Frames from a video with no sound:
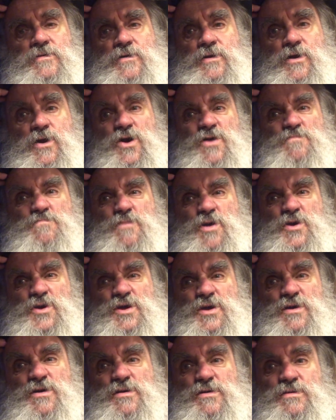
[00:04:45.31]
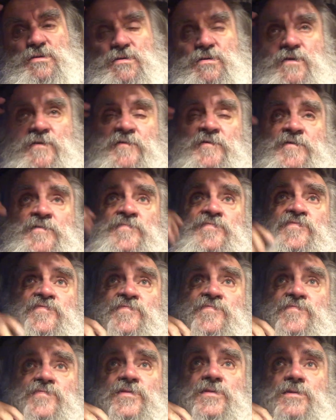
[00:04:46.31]
I might.
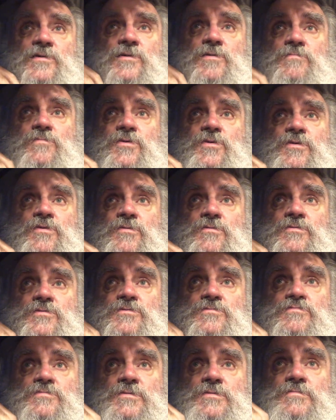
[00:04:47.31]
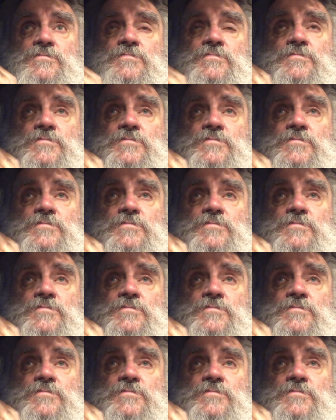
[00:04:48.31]
I might not as well.